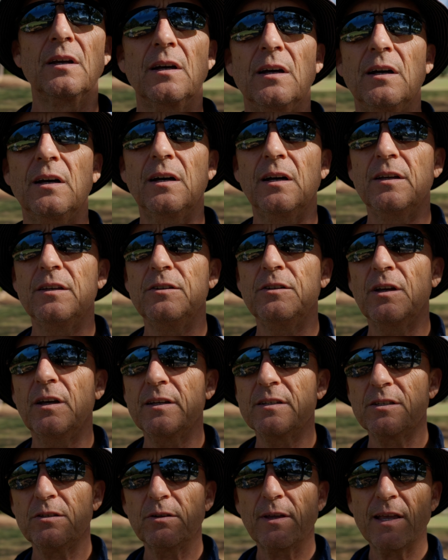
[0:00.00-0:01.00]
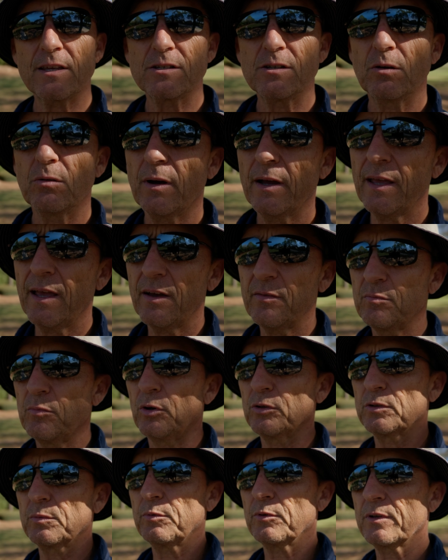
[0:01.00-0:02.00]
You guys know I have
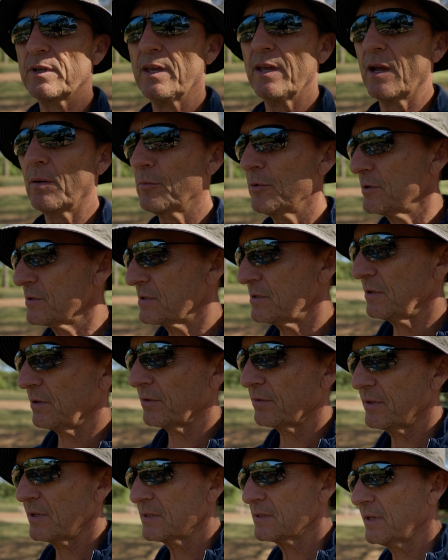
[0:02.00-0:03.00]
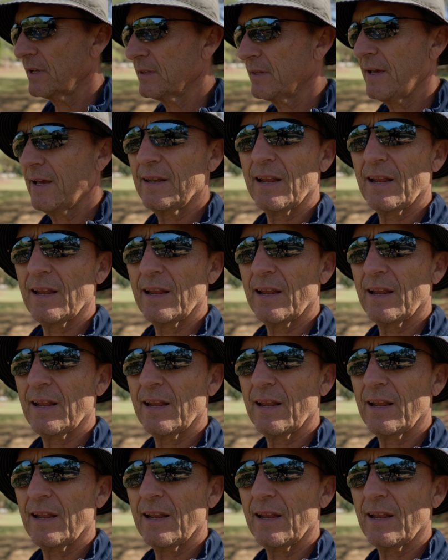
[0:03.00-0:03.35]
multiple cameras, things like that.